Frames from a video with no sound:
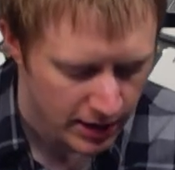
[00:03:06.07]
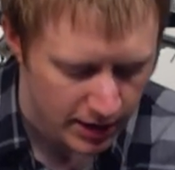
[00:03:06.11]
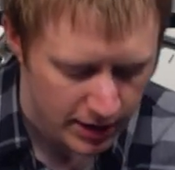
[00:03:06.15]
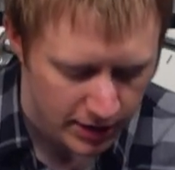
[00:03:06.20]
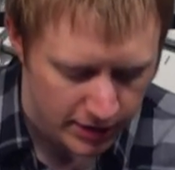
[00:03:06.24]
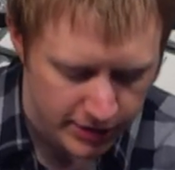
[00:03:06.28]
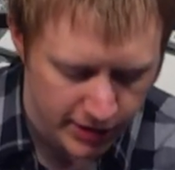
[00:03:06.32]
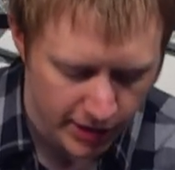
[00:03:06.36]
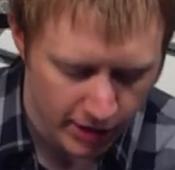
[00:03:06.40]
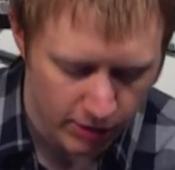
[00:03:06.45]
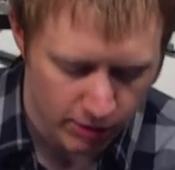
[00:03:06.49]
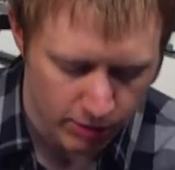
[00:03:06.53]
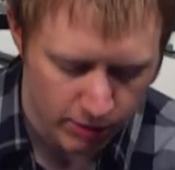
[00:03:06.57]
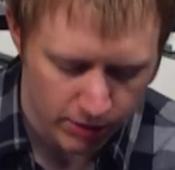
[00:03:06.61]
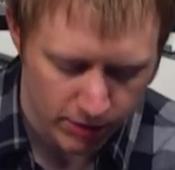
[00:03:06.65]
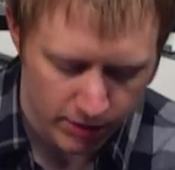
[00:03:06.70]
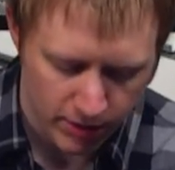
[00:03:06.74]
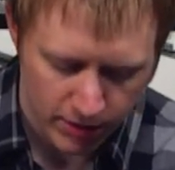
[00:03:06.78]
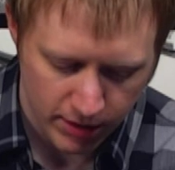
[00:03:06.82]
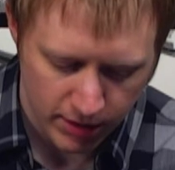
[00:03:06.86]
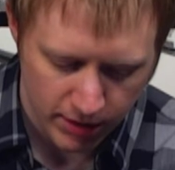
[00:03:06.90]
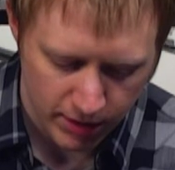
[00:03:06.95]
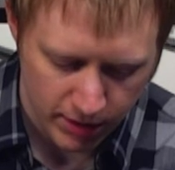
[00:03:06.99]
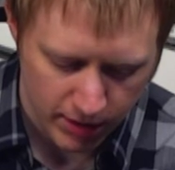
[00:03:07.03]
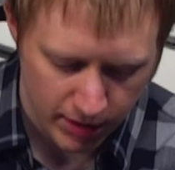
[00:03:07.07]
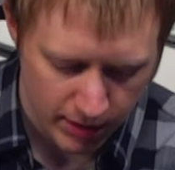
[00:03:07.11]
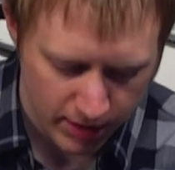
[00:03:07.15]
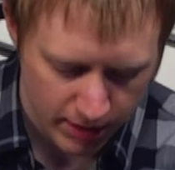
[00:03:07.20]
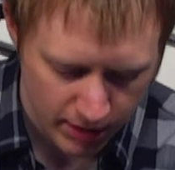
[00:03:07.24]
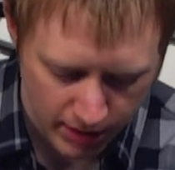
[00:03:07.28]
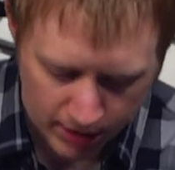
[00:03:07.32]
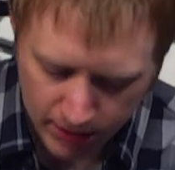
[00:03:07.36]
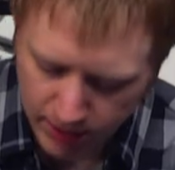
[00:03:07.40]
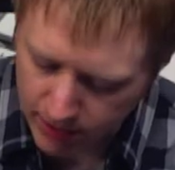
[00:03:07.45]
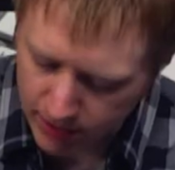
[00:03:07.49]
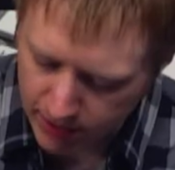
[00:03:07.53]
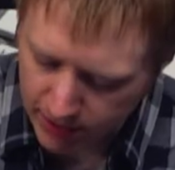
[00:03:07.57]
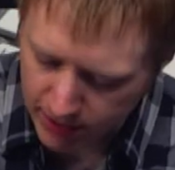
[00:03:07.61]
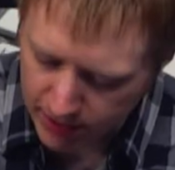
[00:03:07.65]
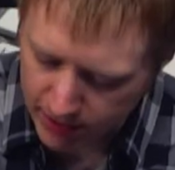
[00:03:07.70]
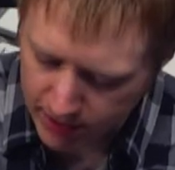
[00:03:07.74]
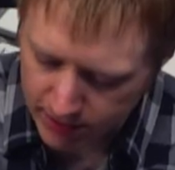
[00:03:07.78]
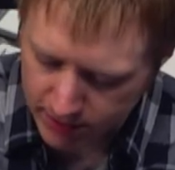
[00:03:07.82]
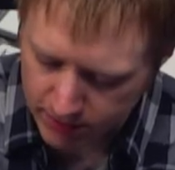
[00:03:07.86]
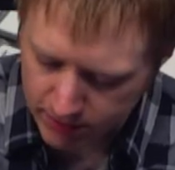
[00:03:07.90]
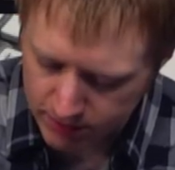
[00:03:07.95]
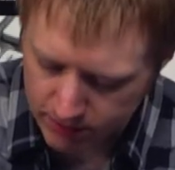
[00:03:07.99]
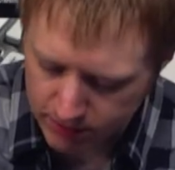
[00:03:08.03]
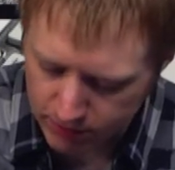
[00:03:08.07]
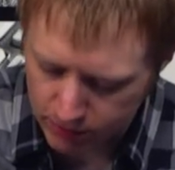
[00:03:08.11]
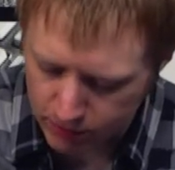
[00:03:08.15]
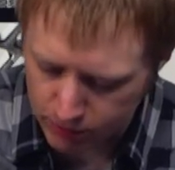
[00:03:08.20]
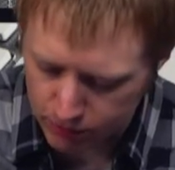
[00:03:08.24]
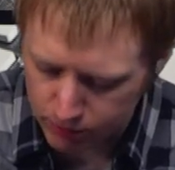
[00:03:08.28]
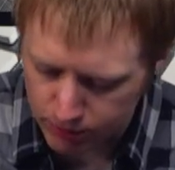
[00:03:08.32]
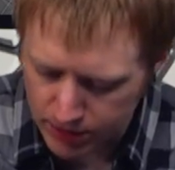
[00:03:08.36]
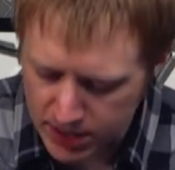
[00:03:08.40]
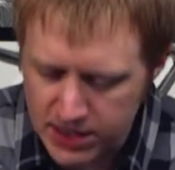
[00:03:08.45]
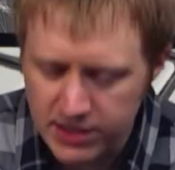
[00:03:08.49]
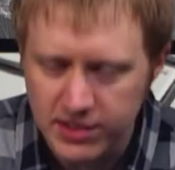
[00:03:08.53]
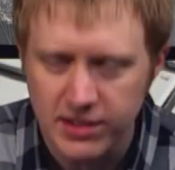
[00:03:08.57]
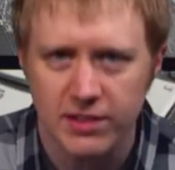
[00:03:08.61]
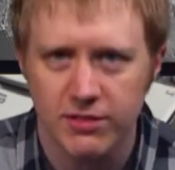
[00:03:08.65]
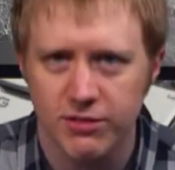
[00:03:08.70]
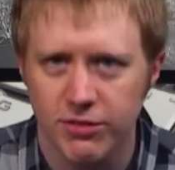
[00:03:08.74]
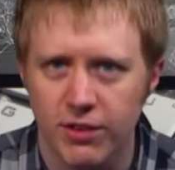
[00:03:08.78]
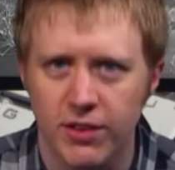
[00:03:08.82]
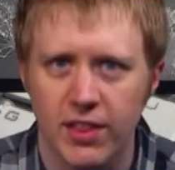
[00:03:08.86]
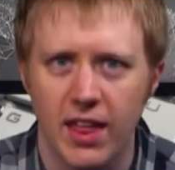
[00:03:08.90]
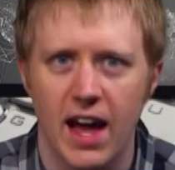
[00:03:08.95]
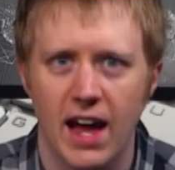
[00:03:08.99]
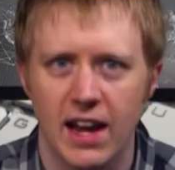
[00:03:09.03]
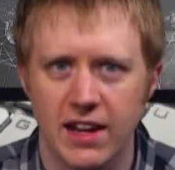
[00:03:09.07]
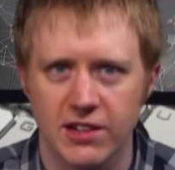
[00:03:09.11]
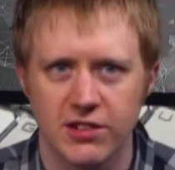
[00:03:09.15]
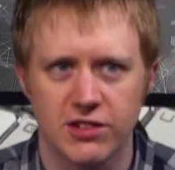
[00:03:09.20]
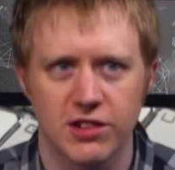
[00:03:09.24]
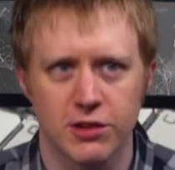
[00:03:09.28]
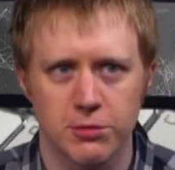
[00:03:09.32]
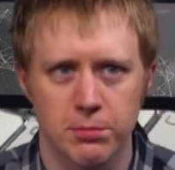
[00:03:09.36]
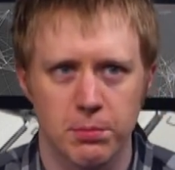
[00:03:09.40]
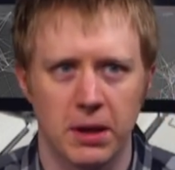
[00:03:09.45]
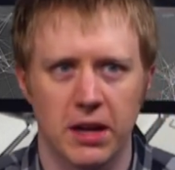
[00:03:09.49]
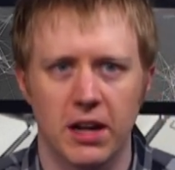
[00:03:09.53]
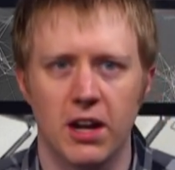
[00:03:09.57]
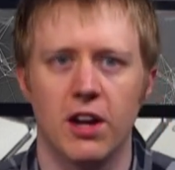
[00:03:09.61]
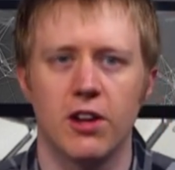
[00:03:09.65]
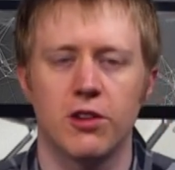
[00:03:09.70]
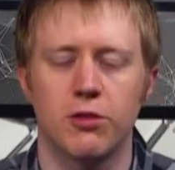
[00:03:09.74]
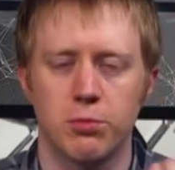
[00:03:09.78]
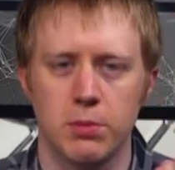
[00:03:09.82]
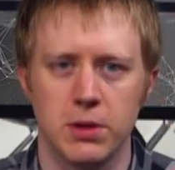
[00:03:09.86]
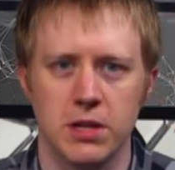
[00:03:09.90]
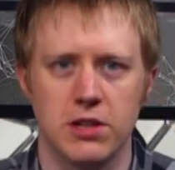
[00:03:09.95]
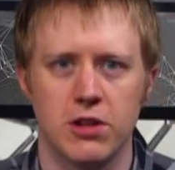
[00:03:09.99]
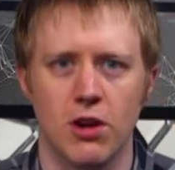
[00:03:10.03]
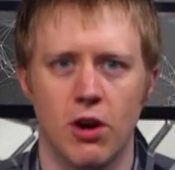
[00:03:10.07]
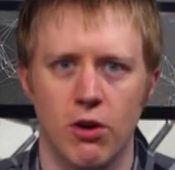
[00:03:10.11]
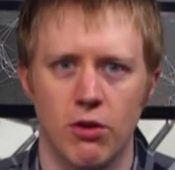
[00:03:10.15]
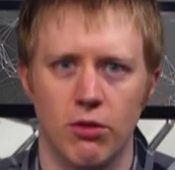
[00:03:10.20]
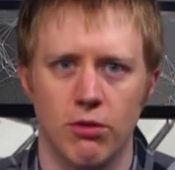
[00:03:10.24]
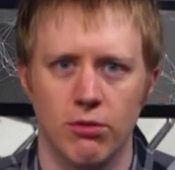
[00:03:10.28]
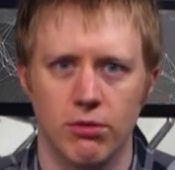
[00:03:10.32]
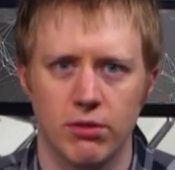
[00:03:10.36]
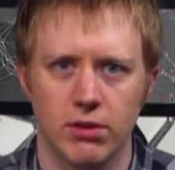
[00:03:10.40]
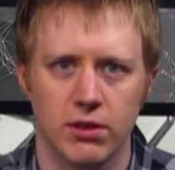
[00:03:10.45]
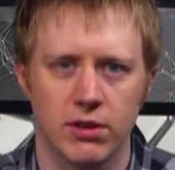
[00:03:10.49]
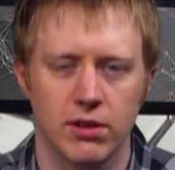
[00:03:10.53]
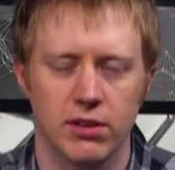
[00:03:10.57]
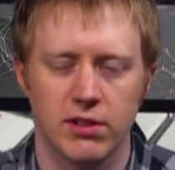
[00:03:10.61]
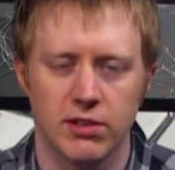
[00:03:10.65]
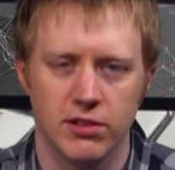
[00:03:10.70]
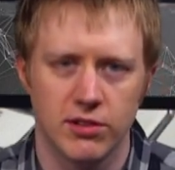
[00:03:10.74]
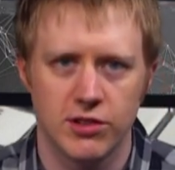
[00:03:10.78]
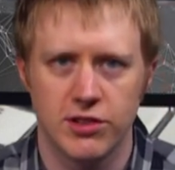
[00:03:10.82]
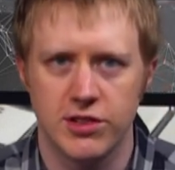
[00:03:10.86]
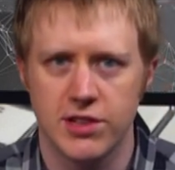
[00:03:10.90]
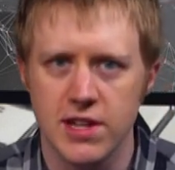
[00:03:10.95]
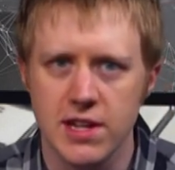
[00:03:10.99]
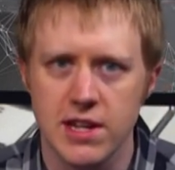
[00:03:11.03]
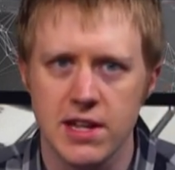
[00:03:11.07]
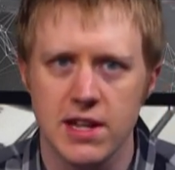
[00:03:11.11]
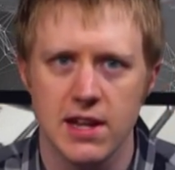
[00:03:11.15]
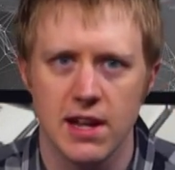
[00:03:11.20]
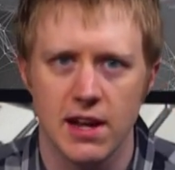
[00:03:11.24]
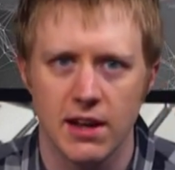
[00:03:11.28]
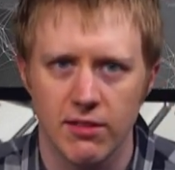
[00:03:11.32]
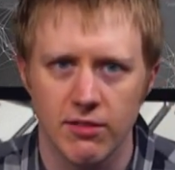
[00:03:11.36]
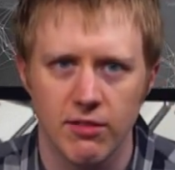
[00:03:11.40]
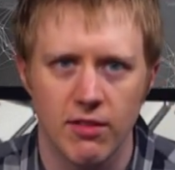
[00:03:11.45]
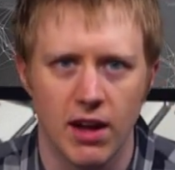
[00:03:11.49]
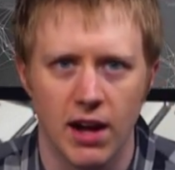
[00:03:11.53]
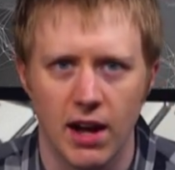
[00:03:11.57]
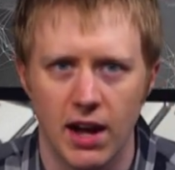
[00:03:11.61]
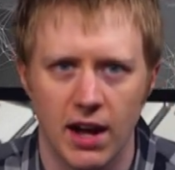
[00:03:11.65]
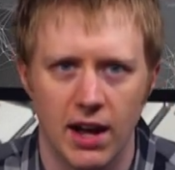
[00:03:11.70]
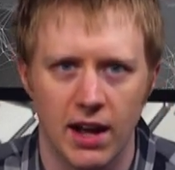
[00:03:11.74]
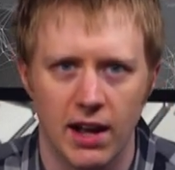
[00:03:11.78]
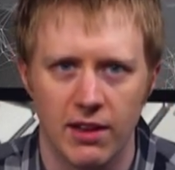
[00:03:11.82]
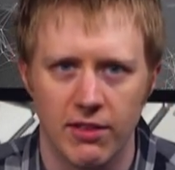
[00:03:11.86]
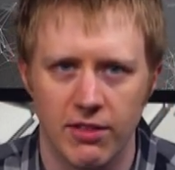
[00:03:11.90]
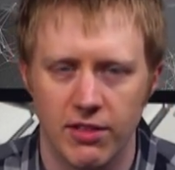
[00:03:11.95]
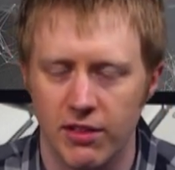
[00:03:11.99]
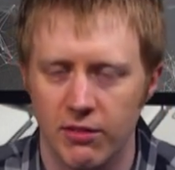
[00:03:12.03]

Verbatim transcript: So the reason for that is just because we don't see uh,